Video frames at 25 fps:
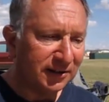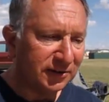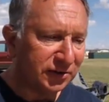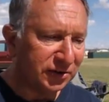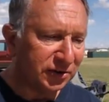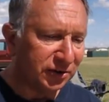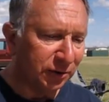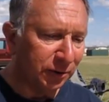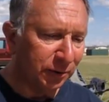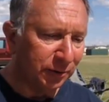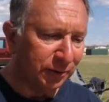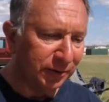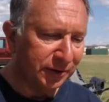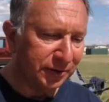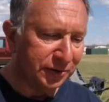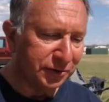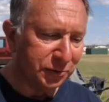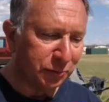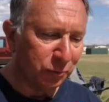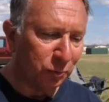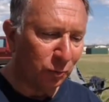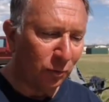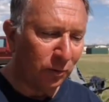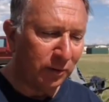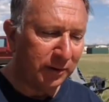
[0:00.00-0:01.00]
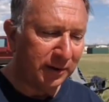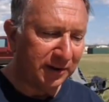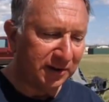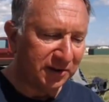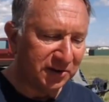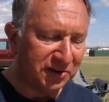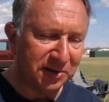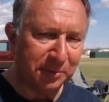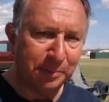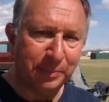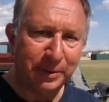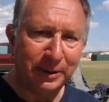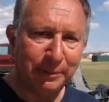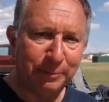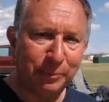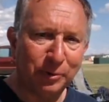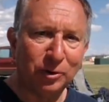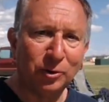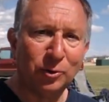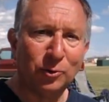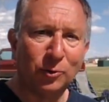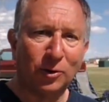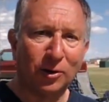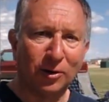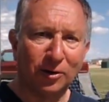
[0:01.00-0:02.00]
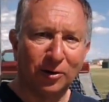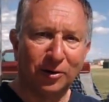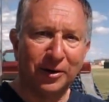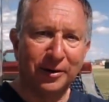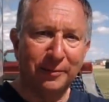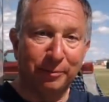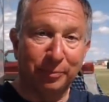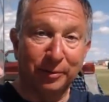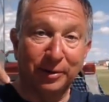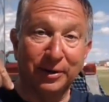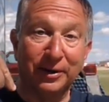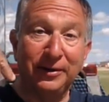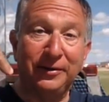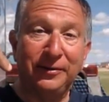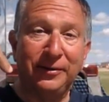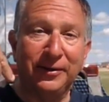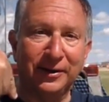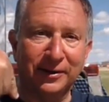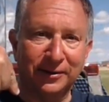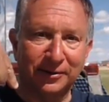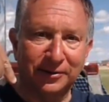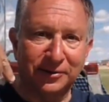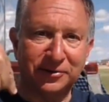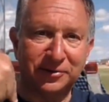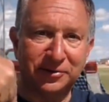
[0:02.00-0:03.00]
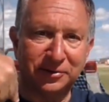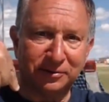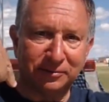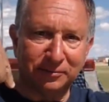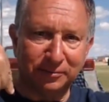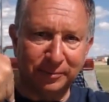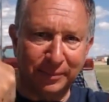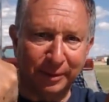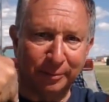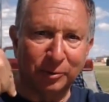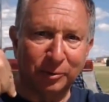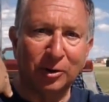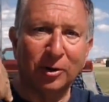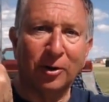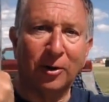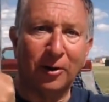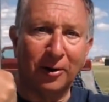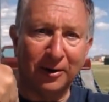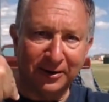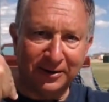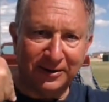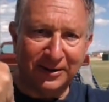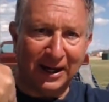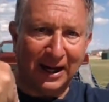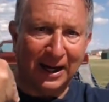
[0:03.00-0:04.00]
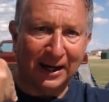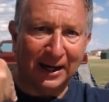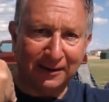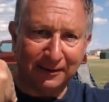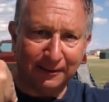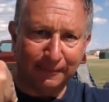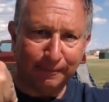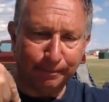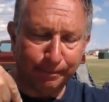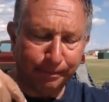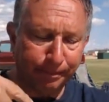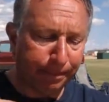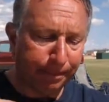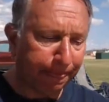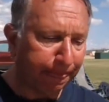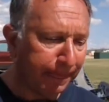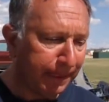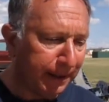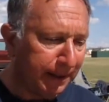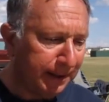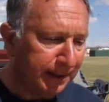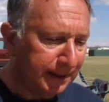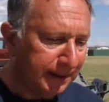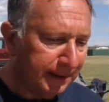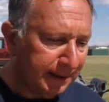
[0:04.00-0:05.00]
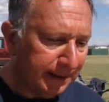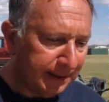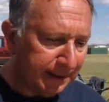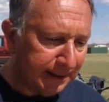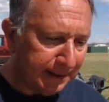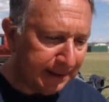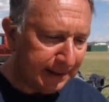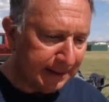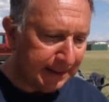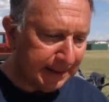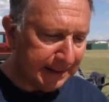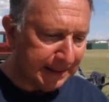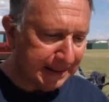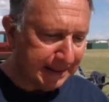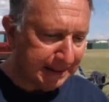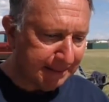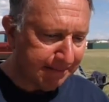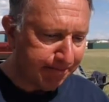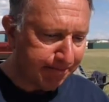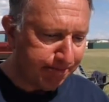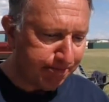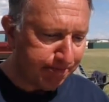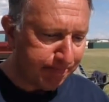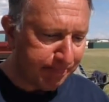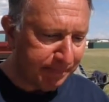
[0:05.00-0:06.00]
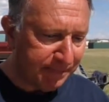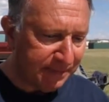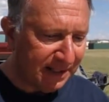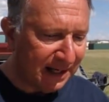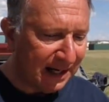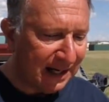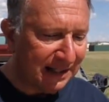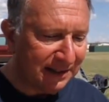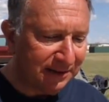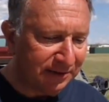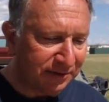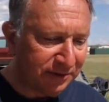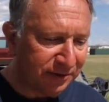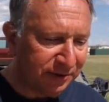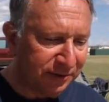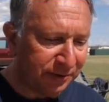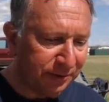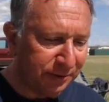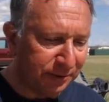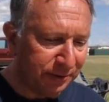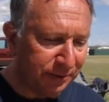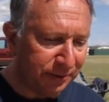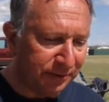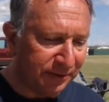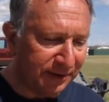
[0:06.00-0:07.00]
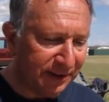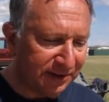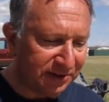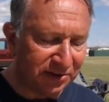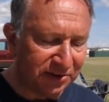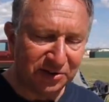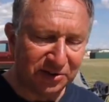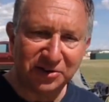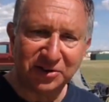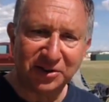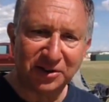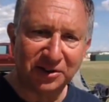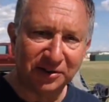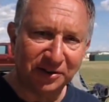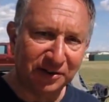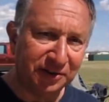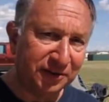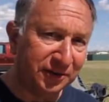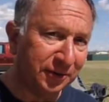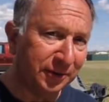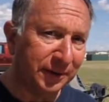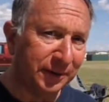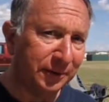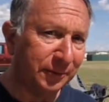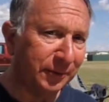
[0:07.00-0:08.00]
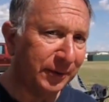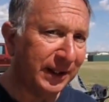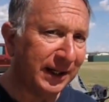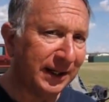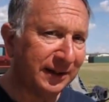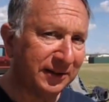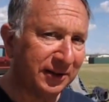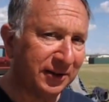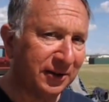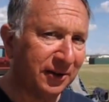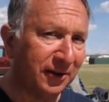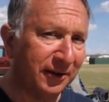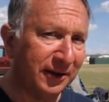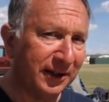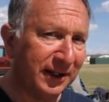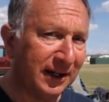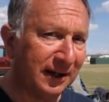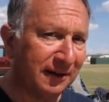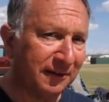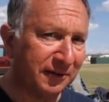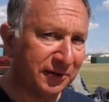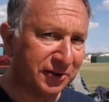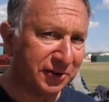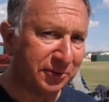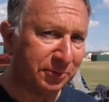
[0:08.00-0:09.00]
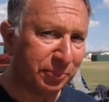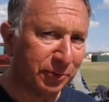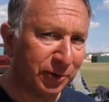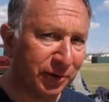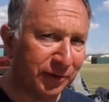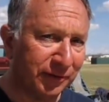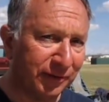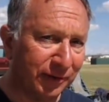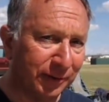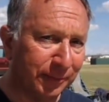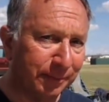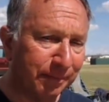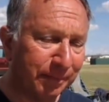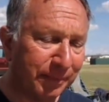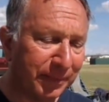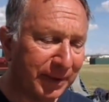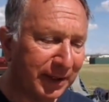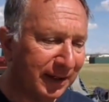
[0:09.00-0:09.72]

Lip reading: So there's warnings to people who are on blood thinners, remember, heart attack, not to necessarily do it without the cardiologist's approval.